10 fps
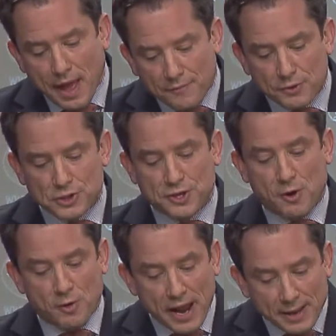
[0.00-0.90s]

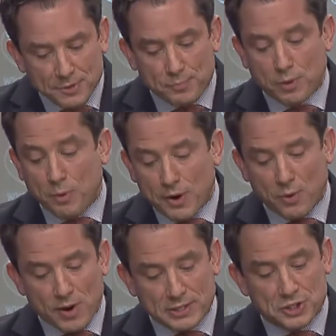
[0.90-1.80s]
at
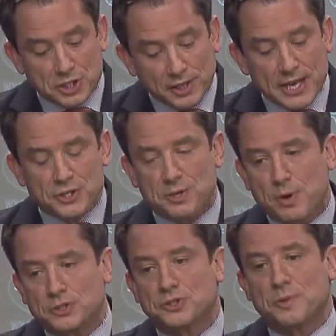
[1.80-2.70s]
promoting reconciliation
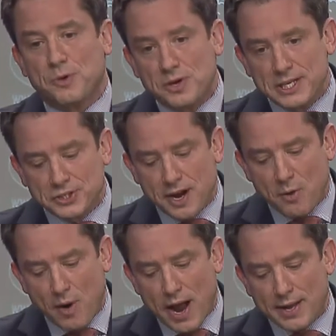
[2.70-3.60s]
amongst communities in
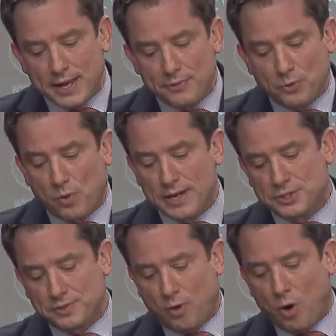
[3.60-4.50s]
Iraq and the
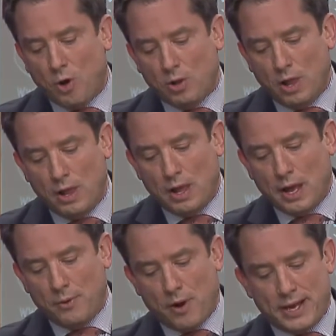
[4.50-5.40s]
rights of all
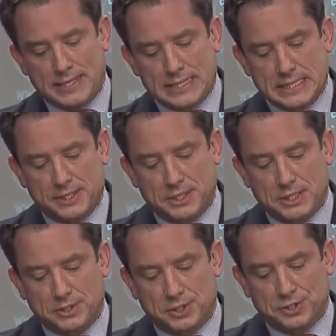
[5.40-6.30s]
Iraqi
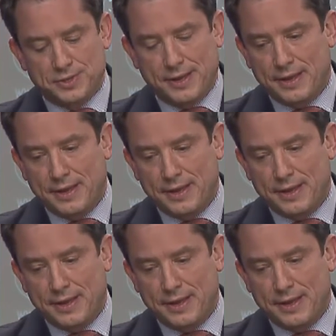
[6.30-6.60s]
citizens.